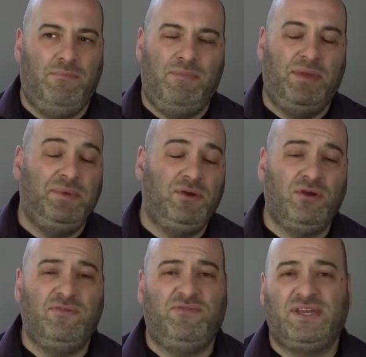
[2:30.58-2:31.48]
maybe you're
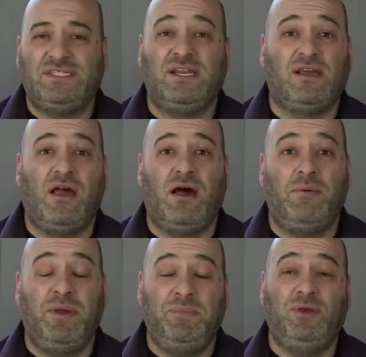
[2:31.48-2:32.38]
good at fixing a car.
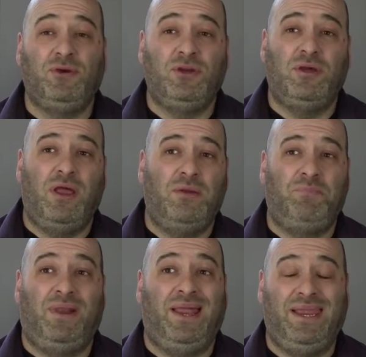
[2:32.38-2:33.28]
Maybe you're good at
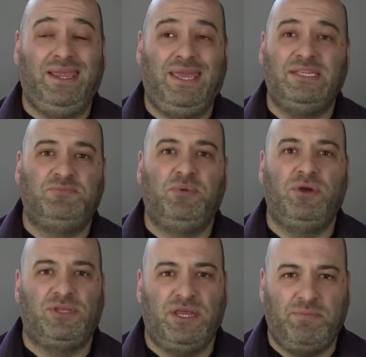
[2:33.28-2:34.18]
planning kids'
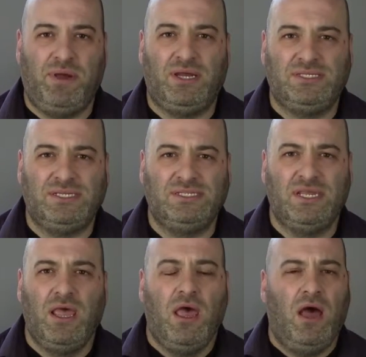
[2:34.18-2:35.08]
birthday parties.
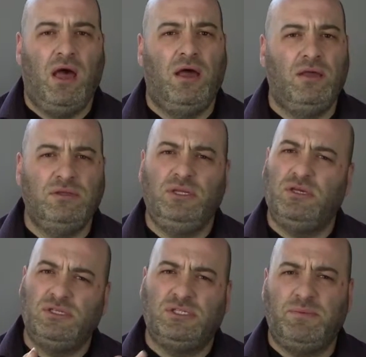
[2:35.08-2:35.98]

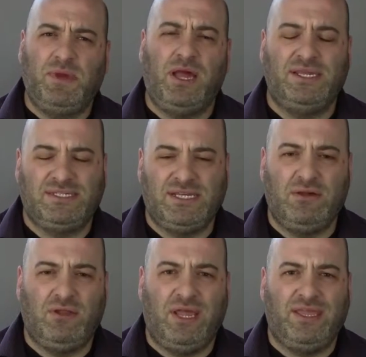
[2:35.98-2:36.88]
Some kind of
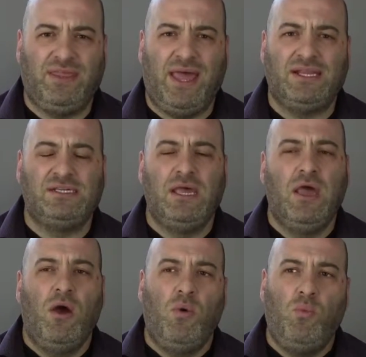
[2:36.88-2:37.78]
skill like that.
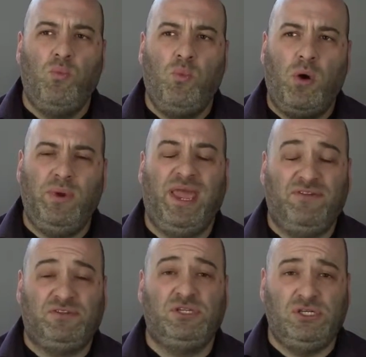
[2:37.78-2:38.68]
What we
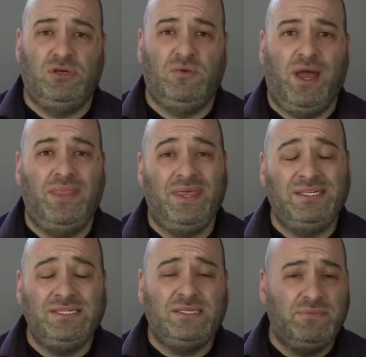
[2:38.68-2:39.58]
have to do, and
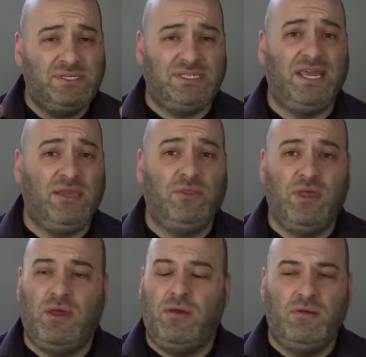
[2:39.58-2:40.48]
this is the mistake
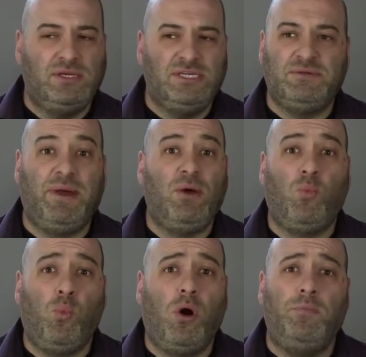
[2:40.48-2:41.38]
that doesn't matter
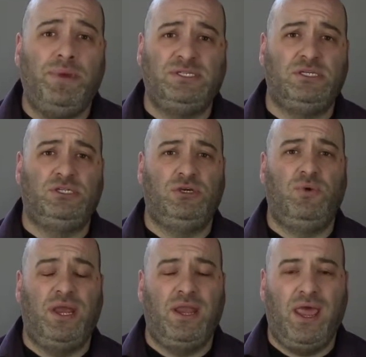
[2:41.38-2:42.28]
what business
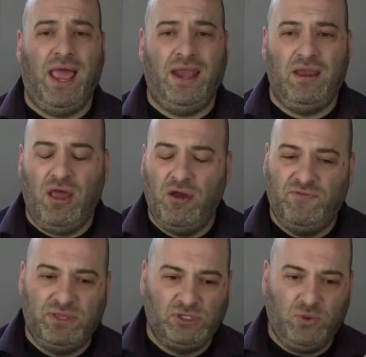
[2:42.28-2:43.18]
you're in, and
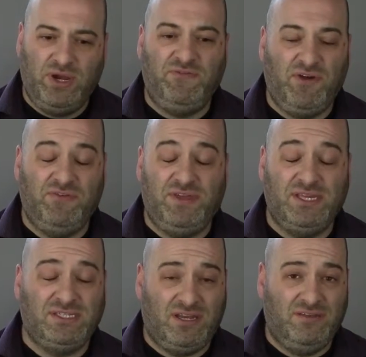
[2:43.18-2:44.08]
over the 25
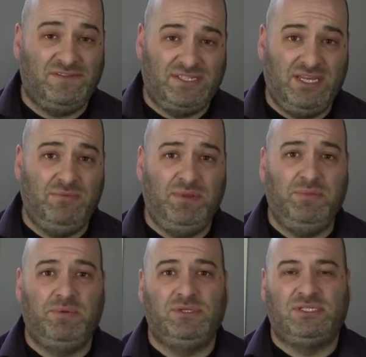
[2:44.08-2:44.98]
years that I've seen
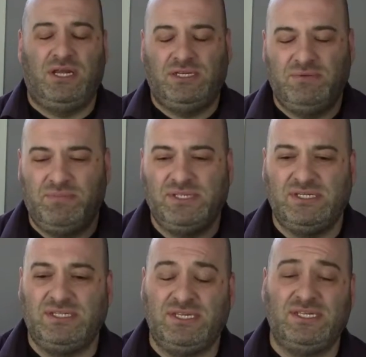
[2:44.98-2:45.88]
people starting
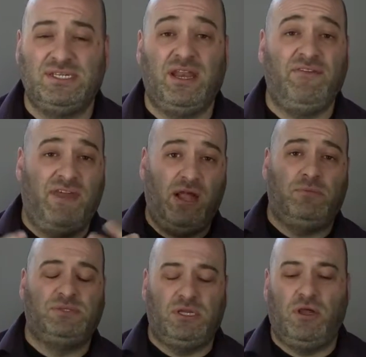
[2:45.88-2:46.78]
businesses, and I've
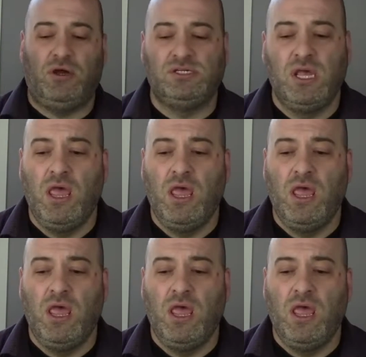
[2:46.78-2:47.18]
helped a lot,